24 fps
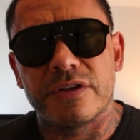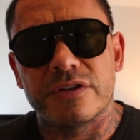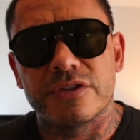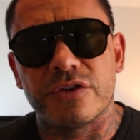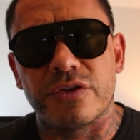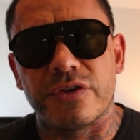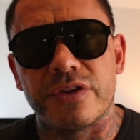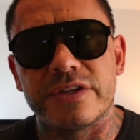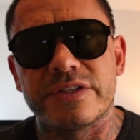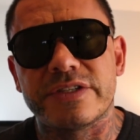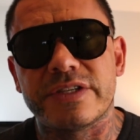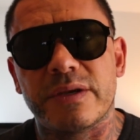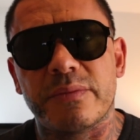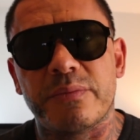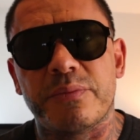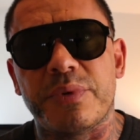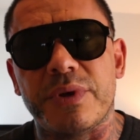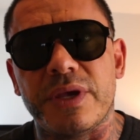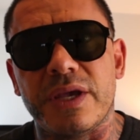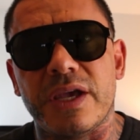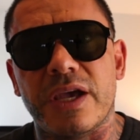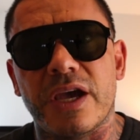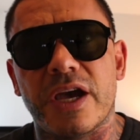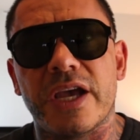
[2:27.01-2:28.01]
so this could
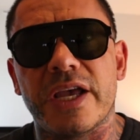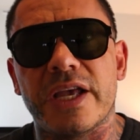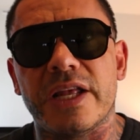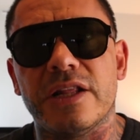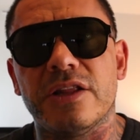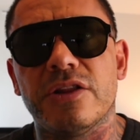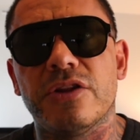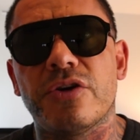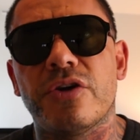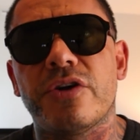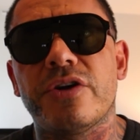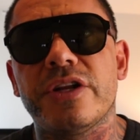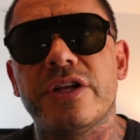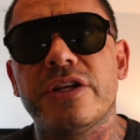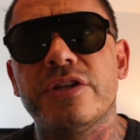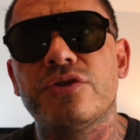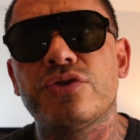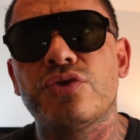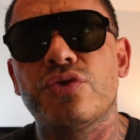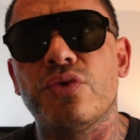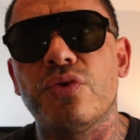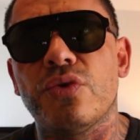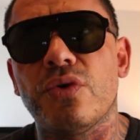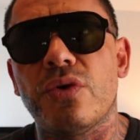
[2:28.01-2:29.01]
be a
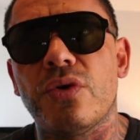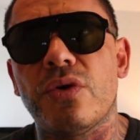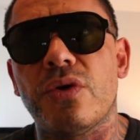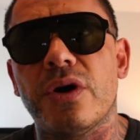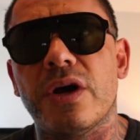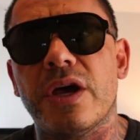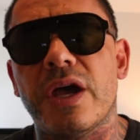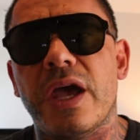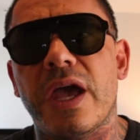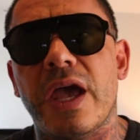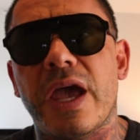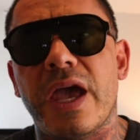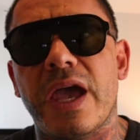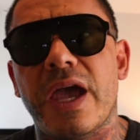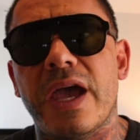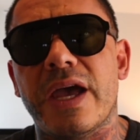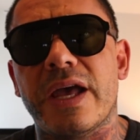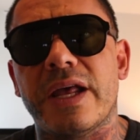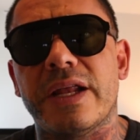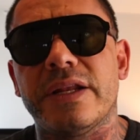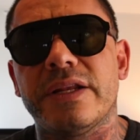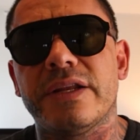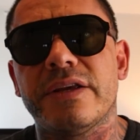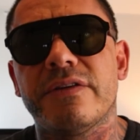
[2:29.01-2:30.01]
learning tool
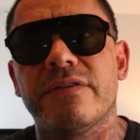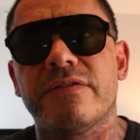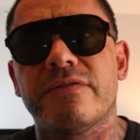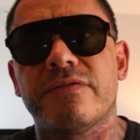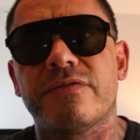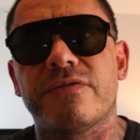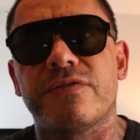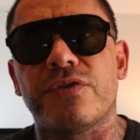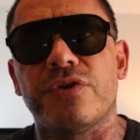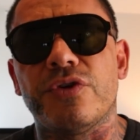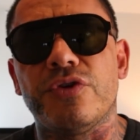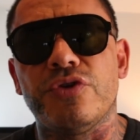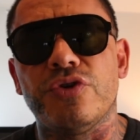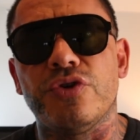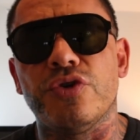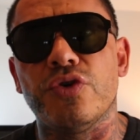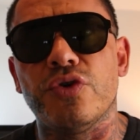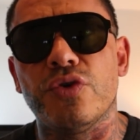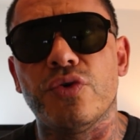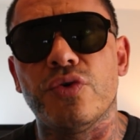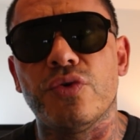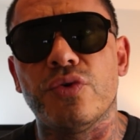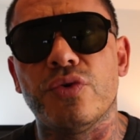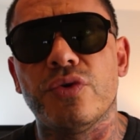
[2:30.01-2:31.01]
and for
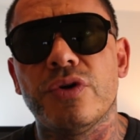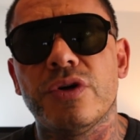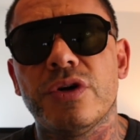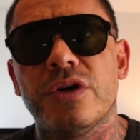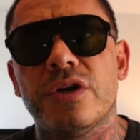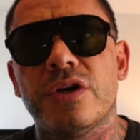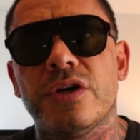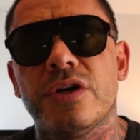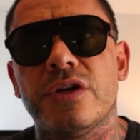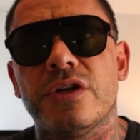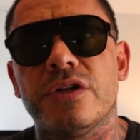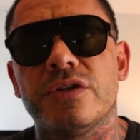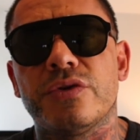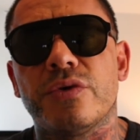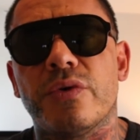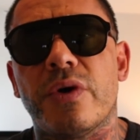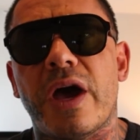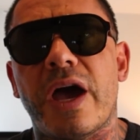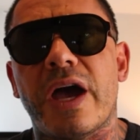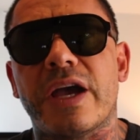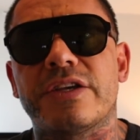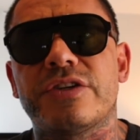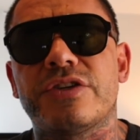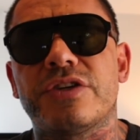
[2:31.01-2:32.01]
you to
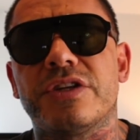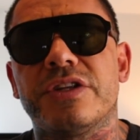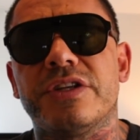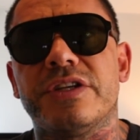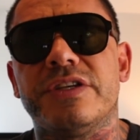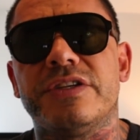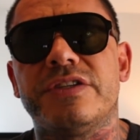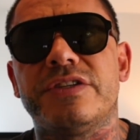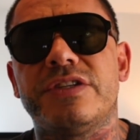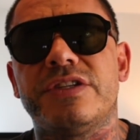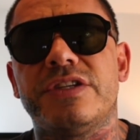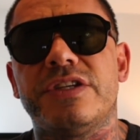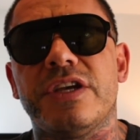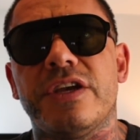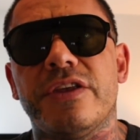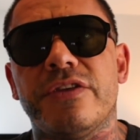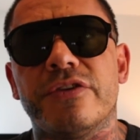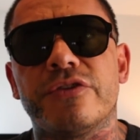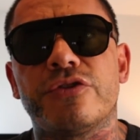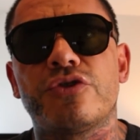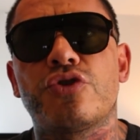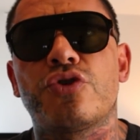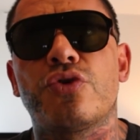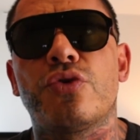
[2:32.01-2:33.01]
actually see
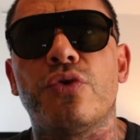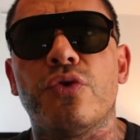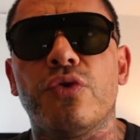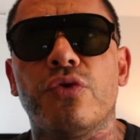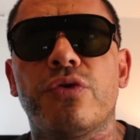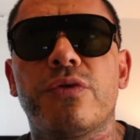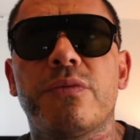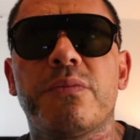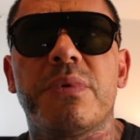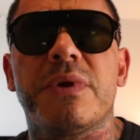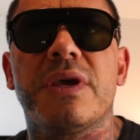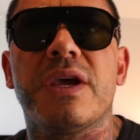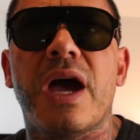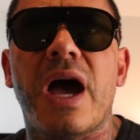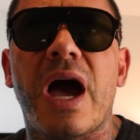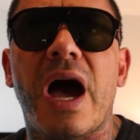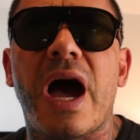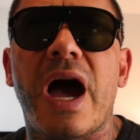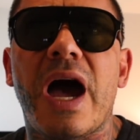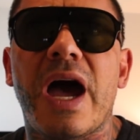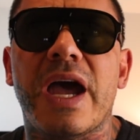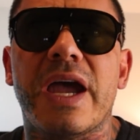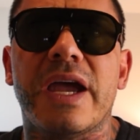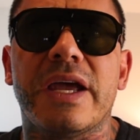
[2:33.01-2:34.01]
the truth
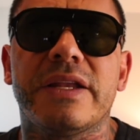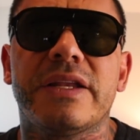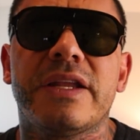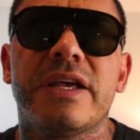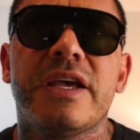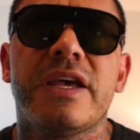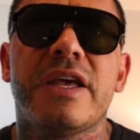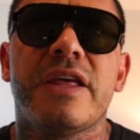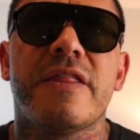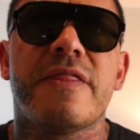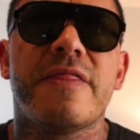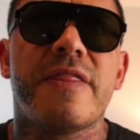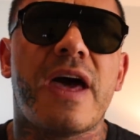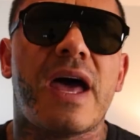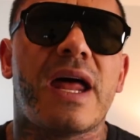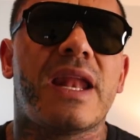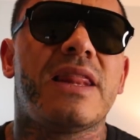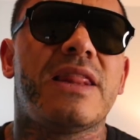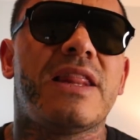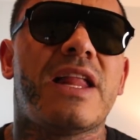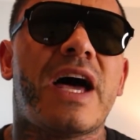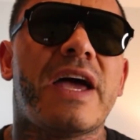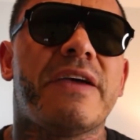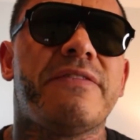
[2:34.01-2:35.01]
behind
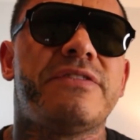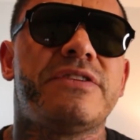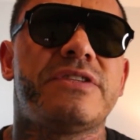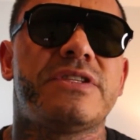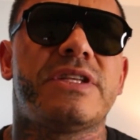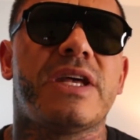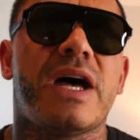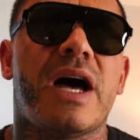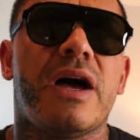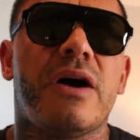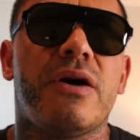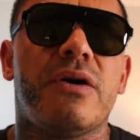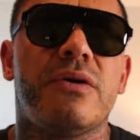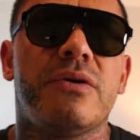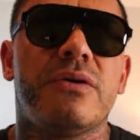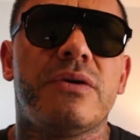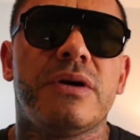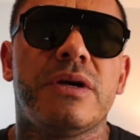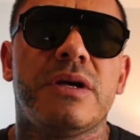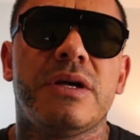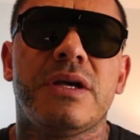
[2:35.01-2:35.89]
that lifestyle.